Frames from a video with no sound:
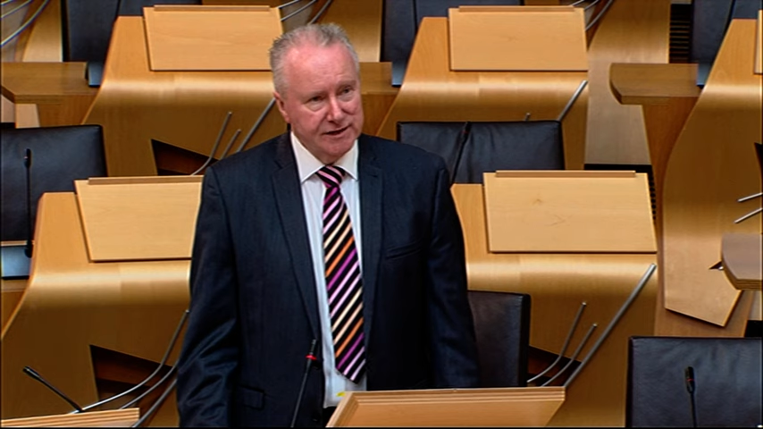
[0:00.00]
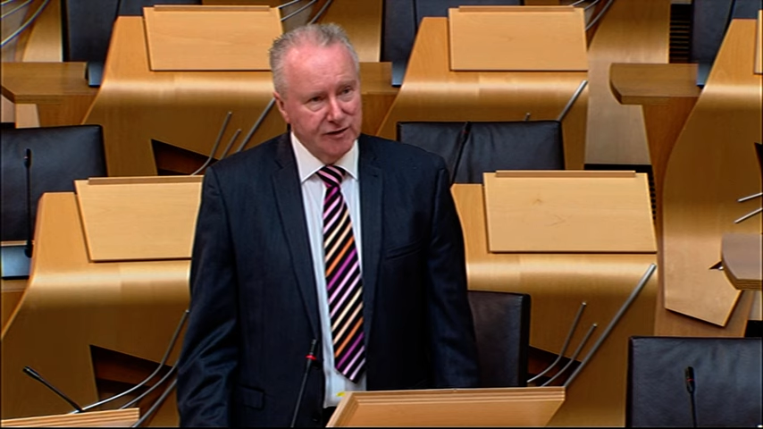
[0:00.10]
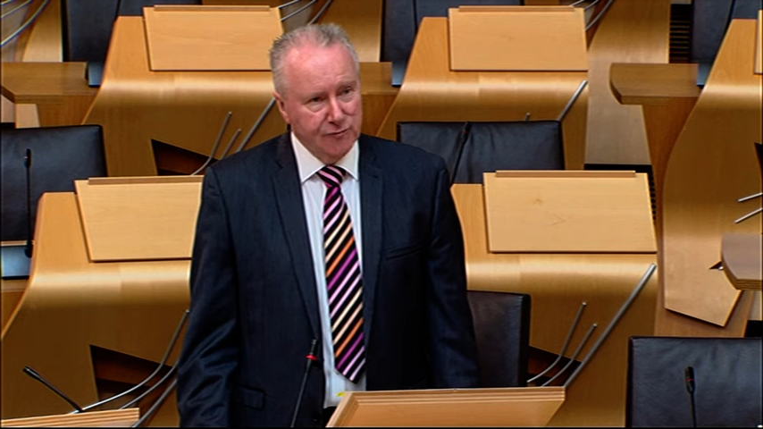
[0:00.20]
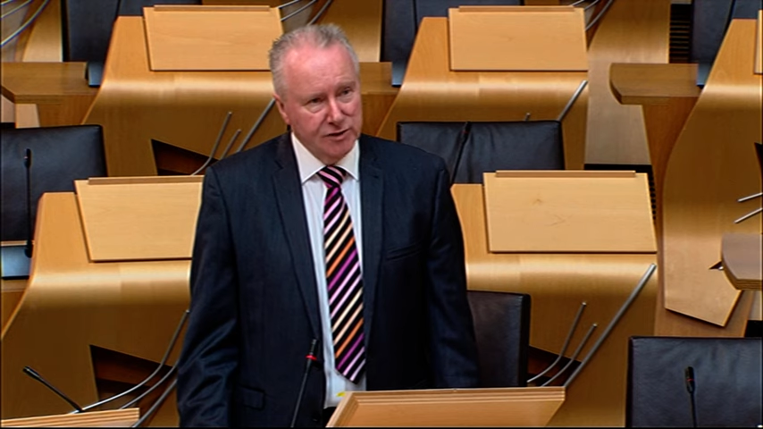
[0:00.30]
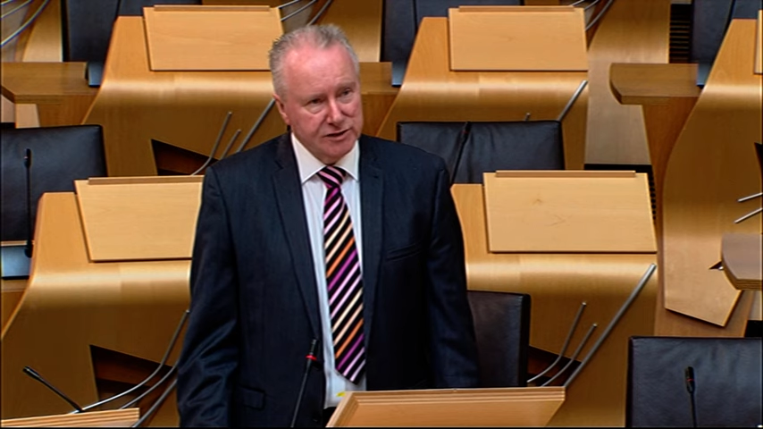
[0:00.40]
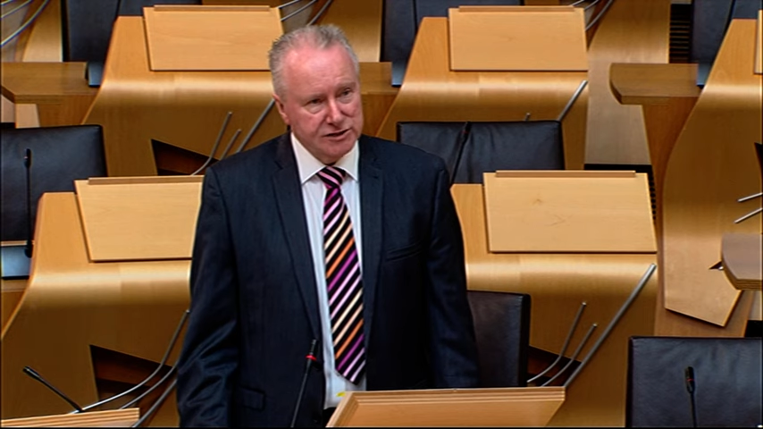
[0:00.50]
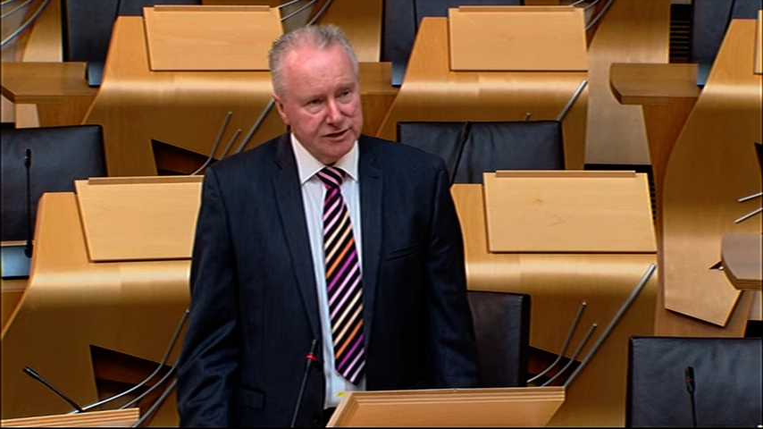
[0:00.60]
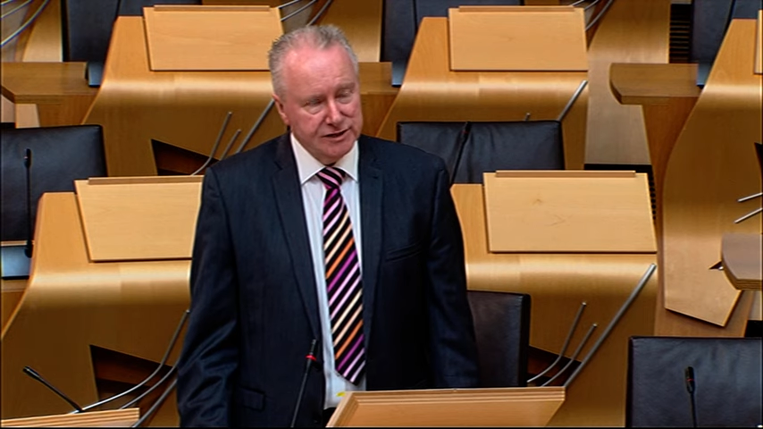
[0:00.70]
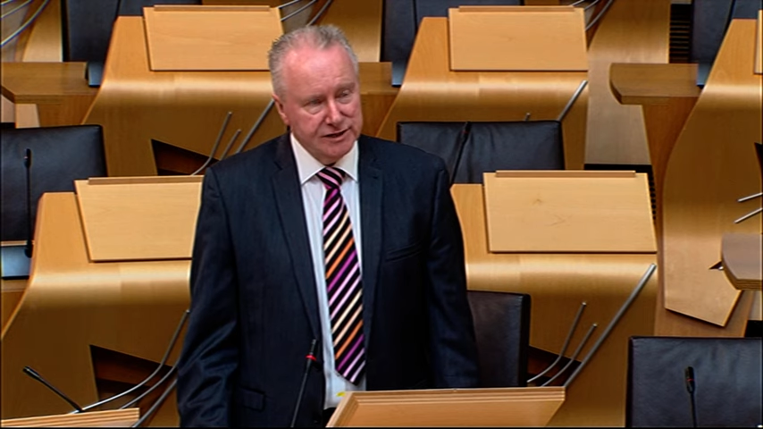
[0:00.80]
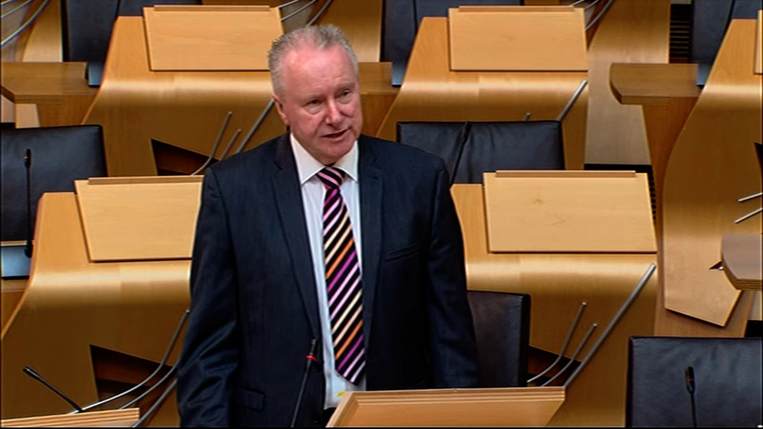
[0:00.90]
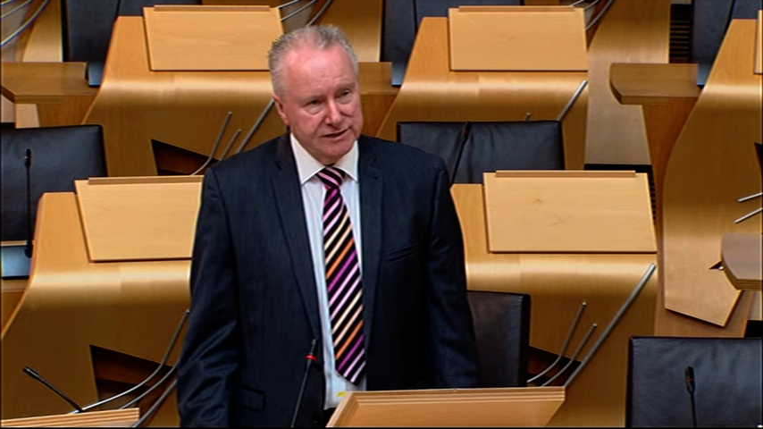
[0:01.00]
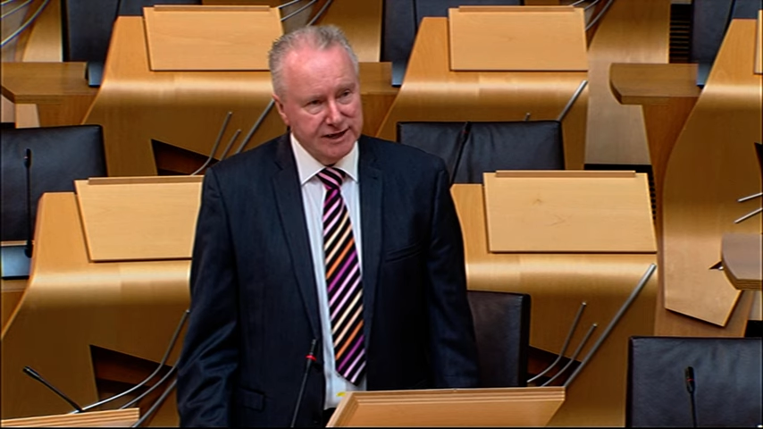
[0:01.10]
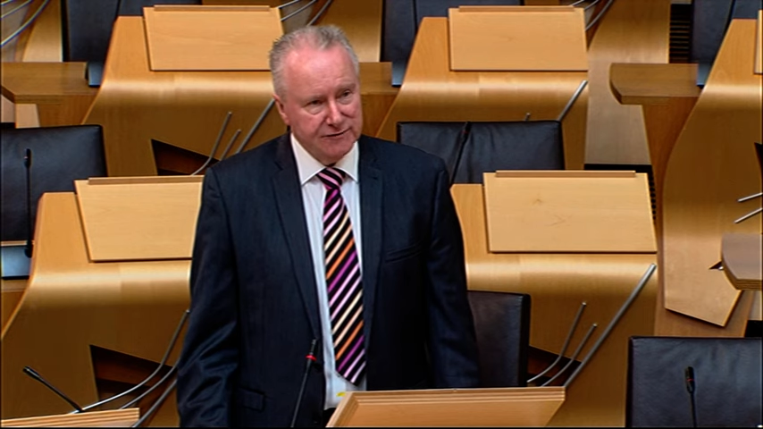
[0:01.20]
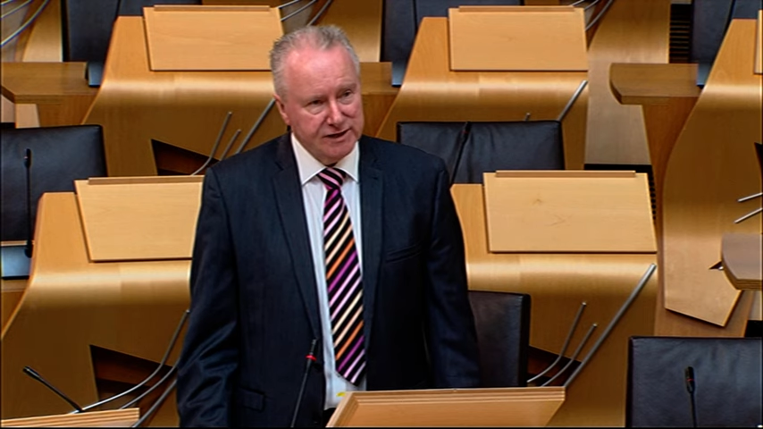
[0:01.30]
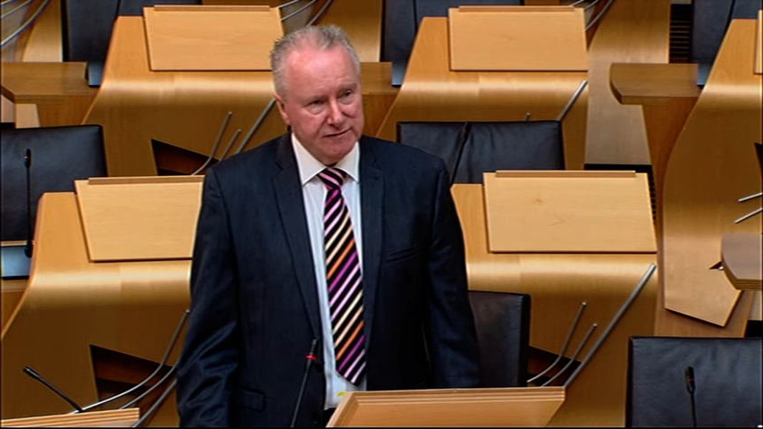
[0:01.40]
of what the
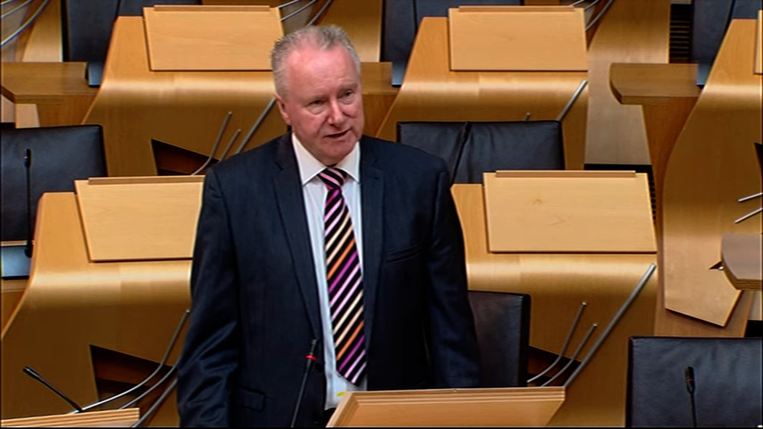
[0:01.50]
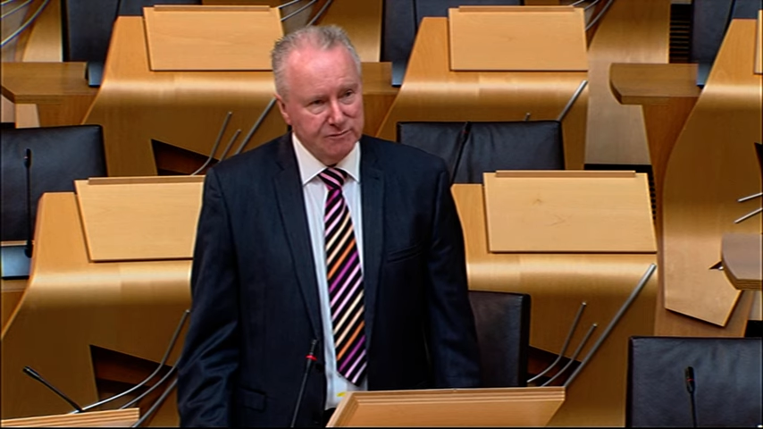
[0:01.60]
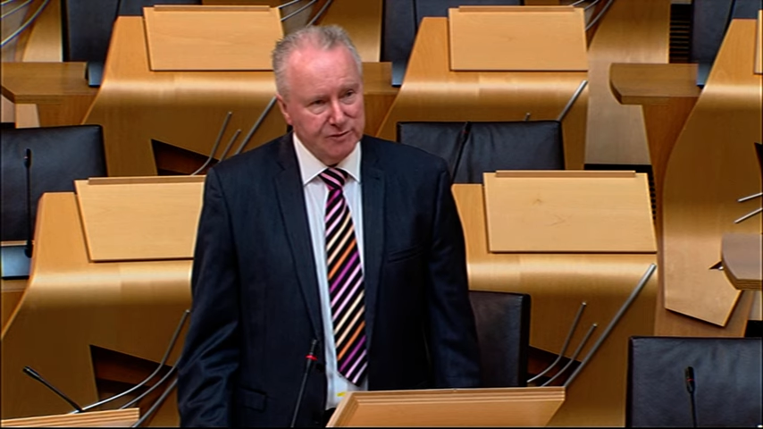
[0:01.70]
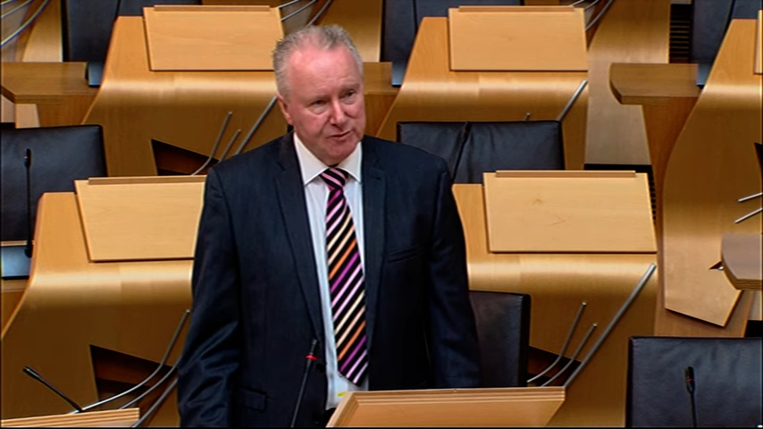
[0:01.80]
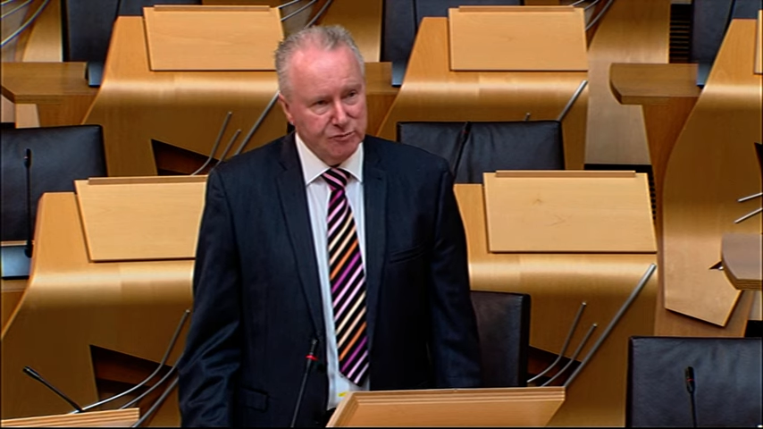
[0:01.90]
Conservative Government